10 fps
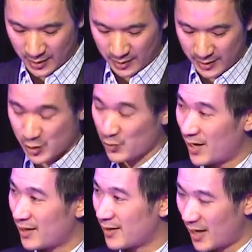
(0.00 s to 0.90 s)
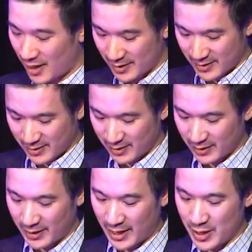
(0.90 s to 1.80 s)
The Australian Arts
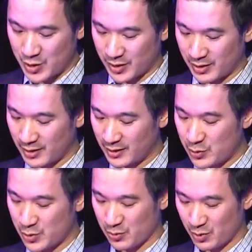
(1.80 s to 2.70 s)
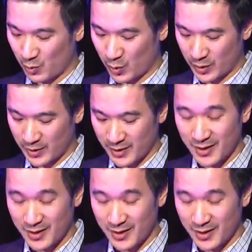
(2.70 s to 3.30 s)
in Asia Literature Award